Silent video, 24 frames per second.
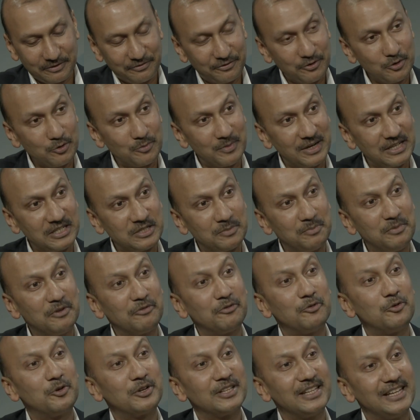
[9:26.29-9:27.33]
few months
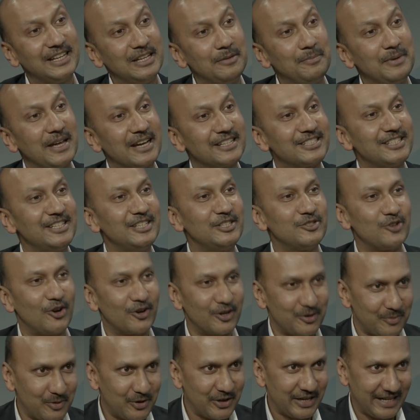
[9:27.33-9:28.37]
before the NEP actually
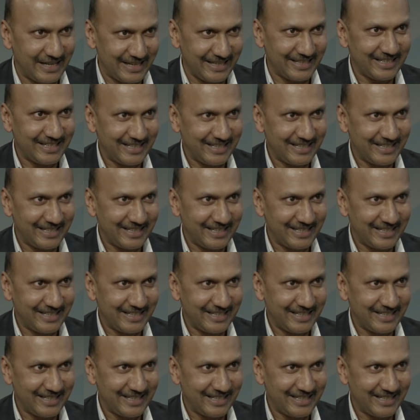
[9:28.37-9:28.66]
talked about it.